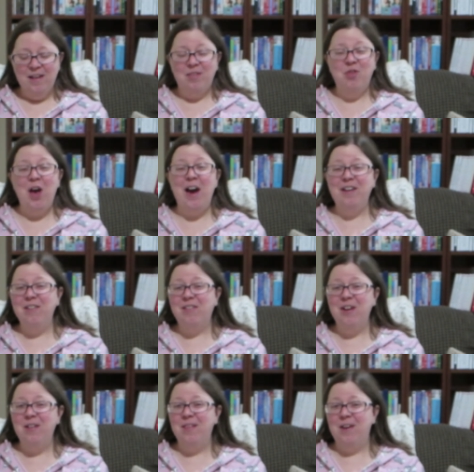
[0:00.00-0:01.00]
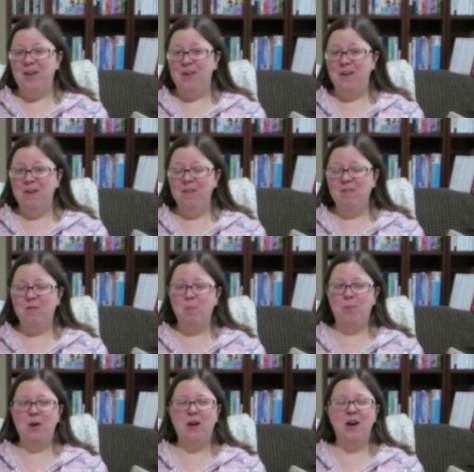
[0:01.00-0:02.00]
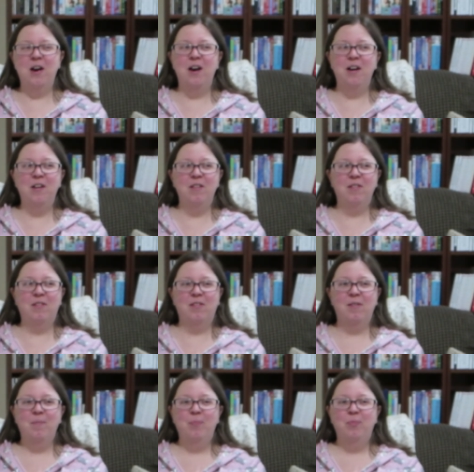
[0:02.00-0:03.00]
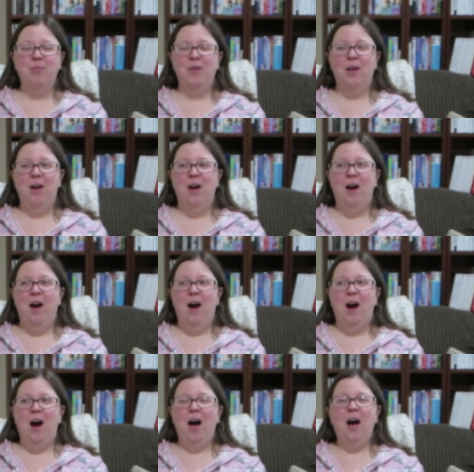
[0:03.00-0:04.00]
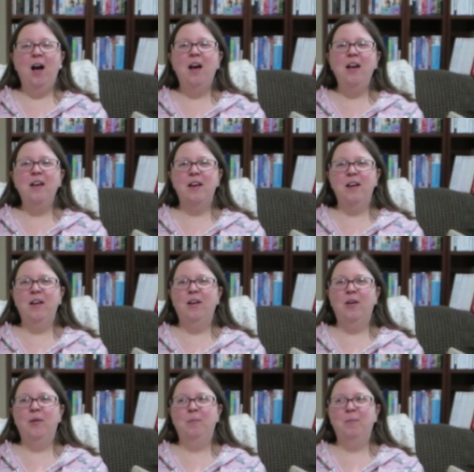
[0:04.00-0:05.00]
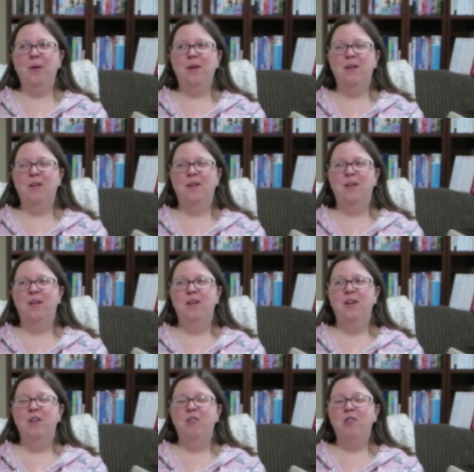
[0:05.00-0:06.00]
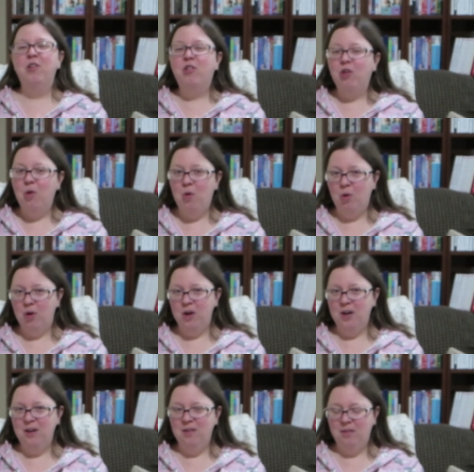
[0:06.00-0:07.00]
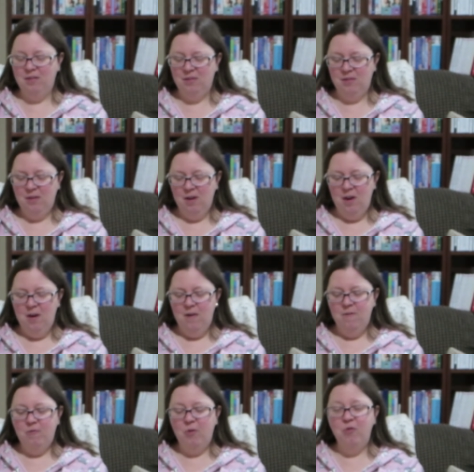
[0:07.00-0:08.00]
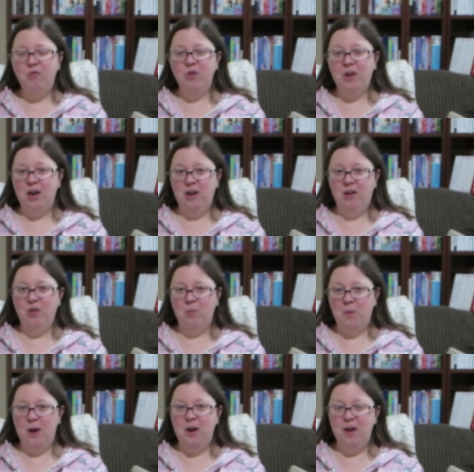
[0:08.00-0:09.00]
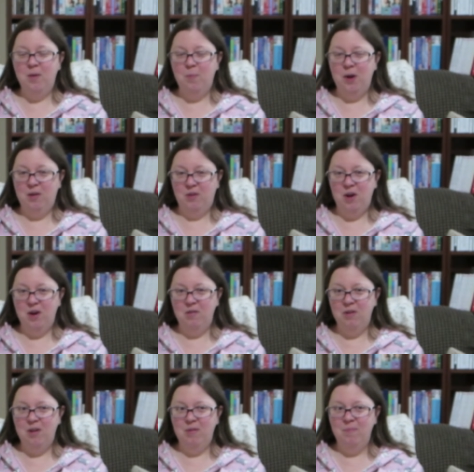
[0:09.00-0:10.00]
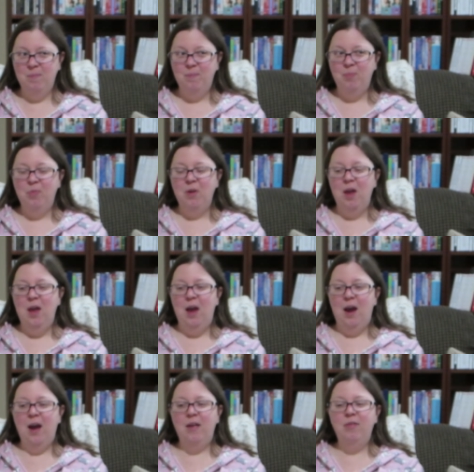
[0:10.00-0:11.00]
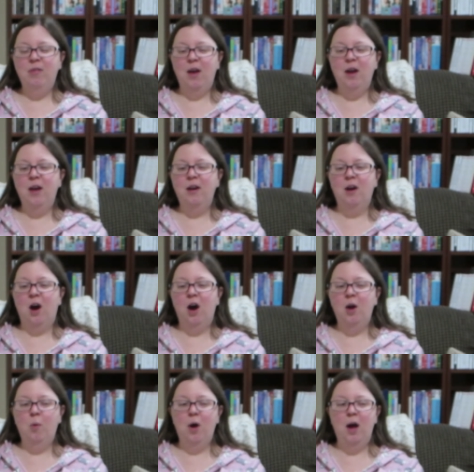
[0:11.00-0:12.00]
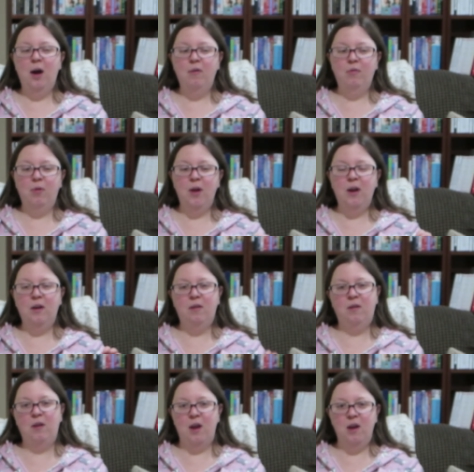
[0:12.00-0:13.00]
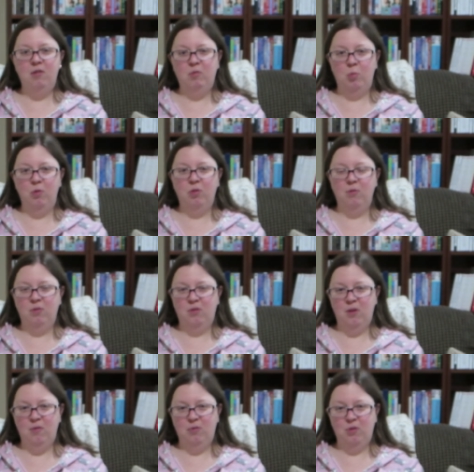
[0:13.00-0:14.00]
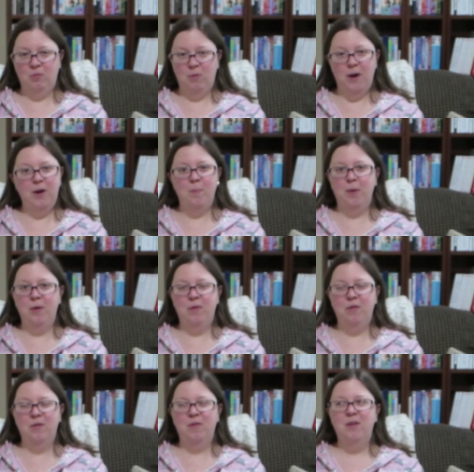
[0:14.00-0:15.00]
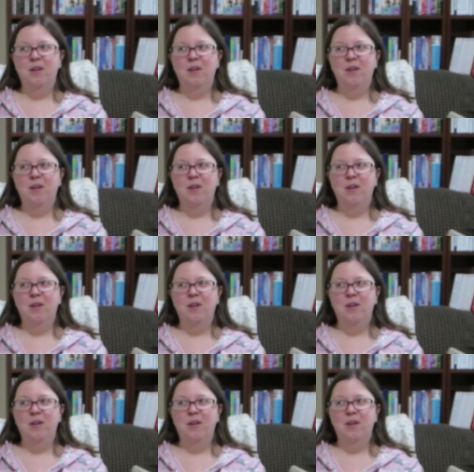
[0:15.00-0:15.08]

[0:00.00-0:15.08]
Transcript: that is hilarious because I am notorious for forgetting to write in my diary. And then I will have like days worth of stuff to write about.